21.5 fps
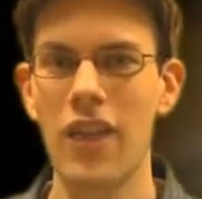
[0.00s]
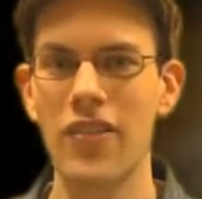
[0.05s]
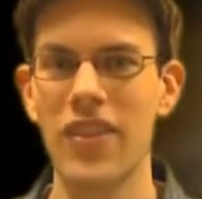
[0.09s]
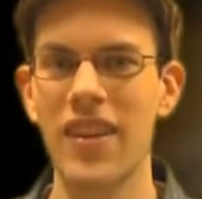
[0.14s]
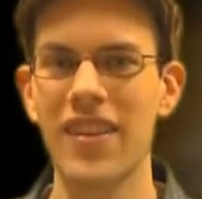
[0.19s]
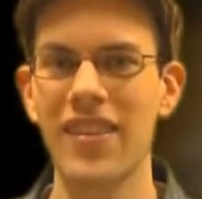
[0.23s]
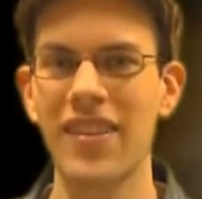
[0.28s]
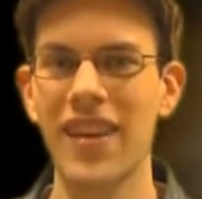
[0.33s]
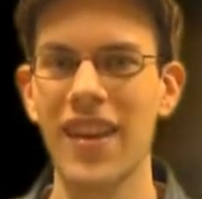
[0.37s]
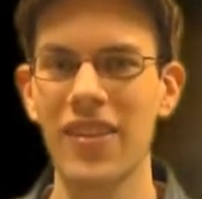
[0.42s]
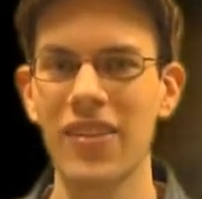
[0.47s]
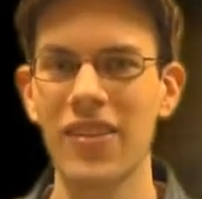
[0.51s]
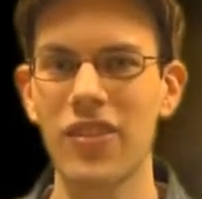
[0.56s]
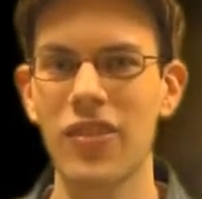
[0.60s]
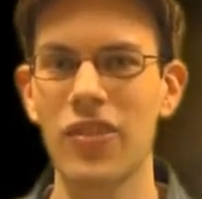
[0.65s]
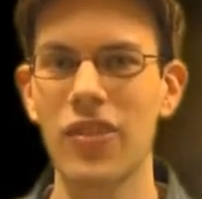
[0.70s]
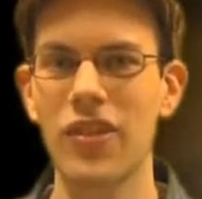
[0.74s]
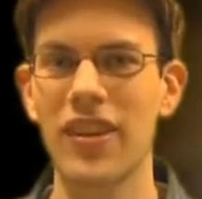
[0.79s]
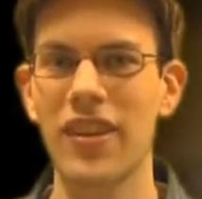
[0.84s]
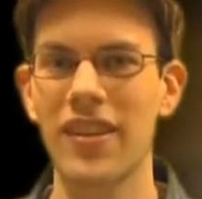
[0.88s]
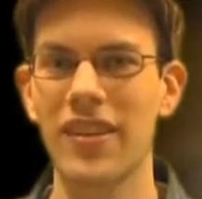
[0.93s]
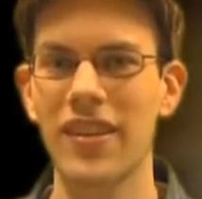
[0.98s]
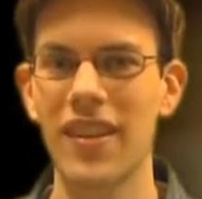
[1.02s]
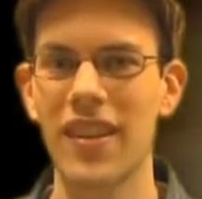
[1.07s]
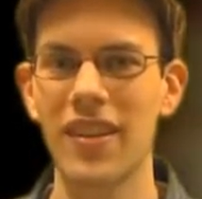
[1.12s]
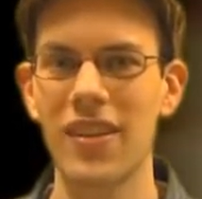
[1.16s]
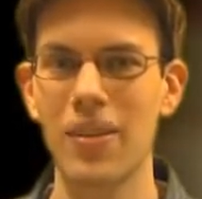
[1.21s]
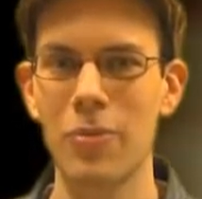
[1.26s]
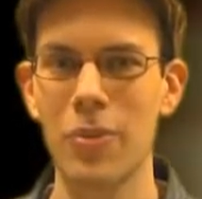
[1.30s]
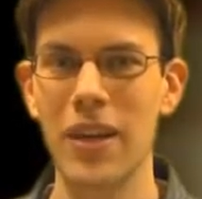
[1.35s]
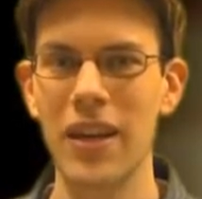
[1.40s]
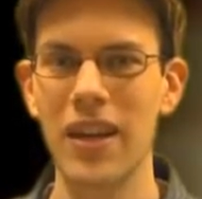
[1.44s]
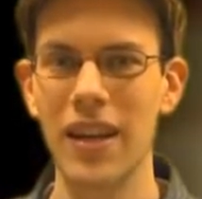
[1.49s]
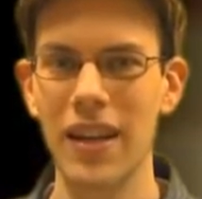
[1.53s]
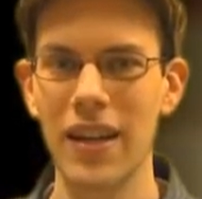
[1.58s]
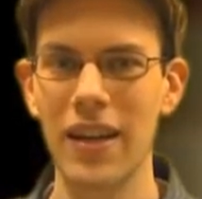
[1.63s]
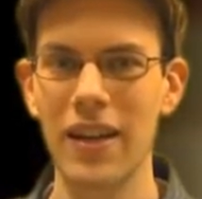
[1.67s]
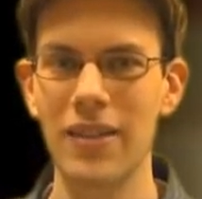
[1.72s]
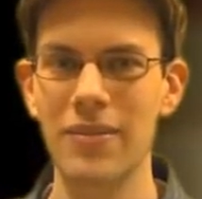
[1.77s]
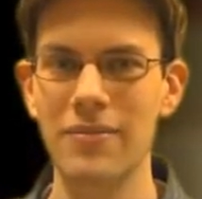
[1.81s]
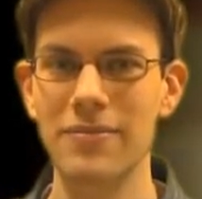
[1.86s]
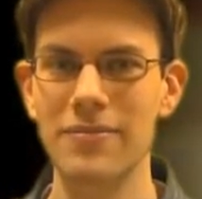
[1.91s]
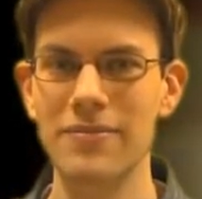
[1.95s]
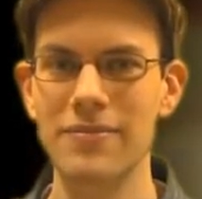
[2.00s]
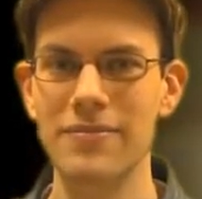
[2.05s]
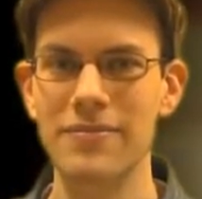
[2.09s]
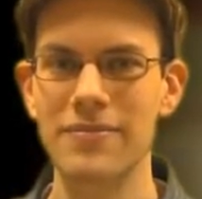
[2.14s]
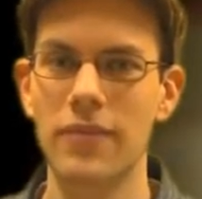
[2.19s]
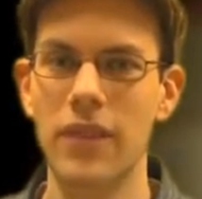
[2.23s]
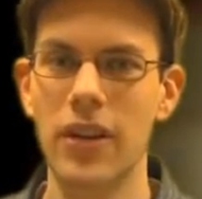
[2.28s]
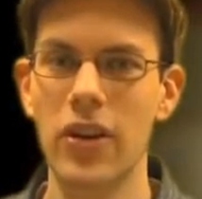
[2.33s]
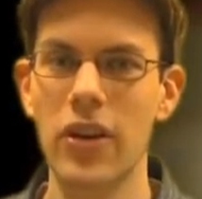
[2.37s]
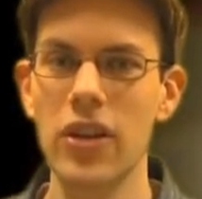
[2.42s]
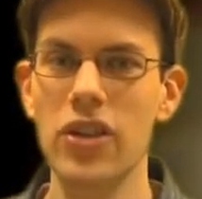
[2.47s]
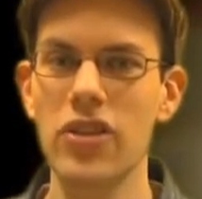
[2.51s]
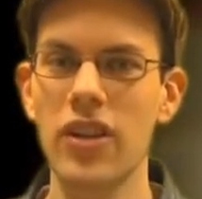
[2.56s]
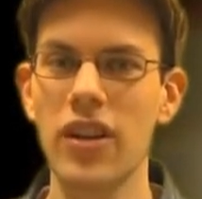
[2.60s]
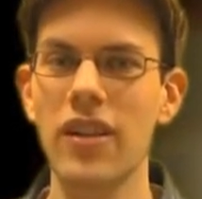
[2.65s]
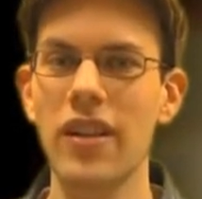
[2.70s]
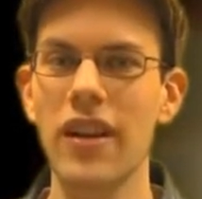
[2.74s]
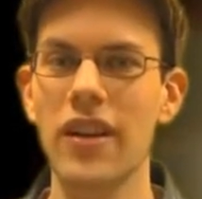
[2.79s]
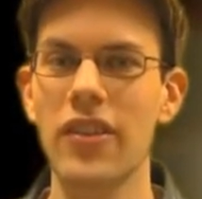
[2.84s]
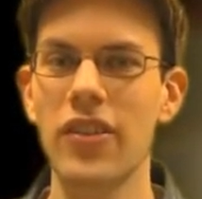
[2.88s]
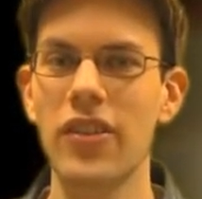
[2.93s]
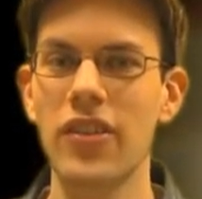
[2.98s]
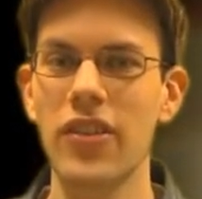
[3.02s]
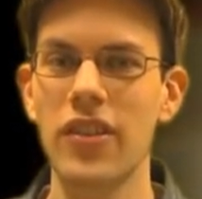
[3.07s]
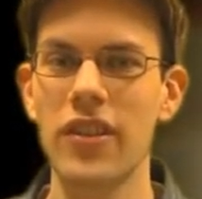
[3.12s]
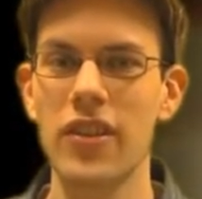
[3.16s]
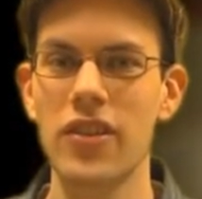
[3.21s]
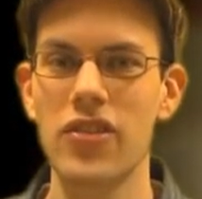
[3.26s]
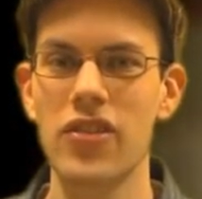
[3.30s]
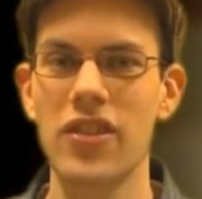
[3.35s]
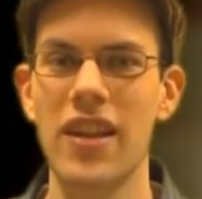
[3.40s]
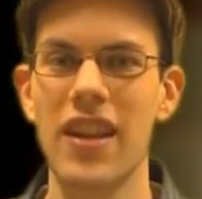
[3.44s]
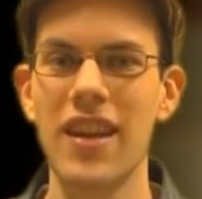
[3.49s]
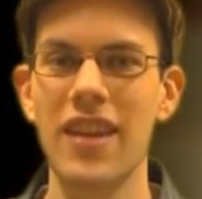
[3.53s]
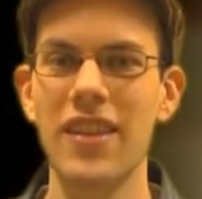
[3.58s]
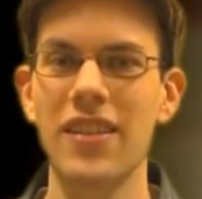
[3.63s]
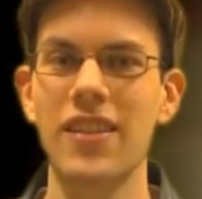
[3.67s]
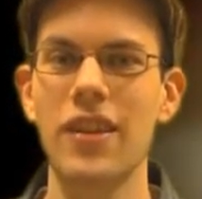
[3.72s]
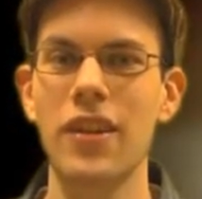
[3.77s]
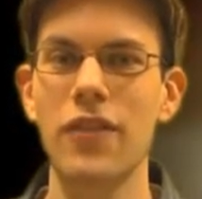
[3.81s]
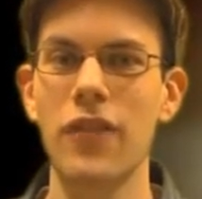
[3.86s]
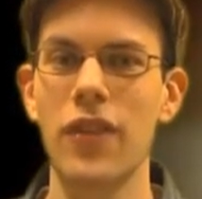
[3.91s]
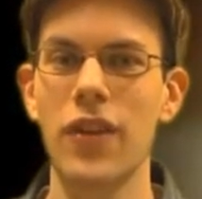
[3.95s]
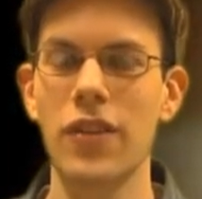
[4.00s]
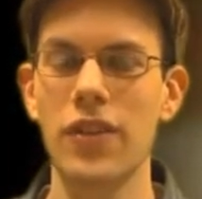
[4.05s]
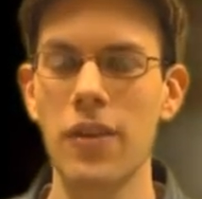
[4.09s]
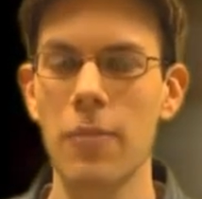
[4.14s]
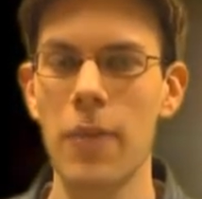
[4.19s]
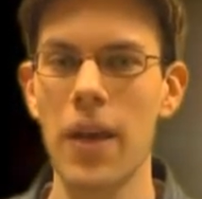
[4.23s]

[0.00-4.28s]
of the Assassin's Creed Encyclopedia. Now, each collector's edition is different